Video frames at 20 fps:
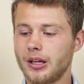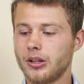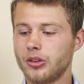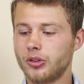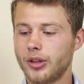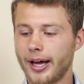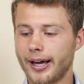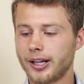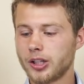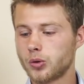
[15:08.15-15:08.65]

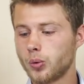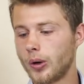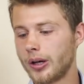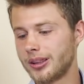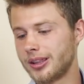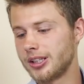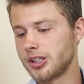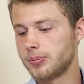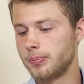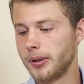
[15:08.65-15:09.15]
That is what
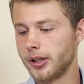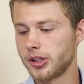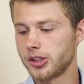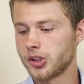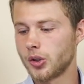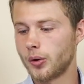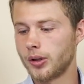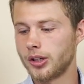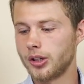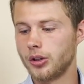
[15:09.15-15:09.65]
this bill is
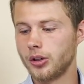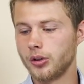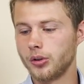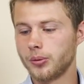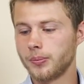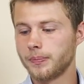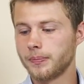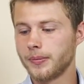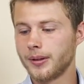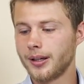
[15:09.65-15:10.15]
going to do.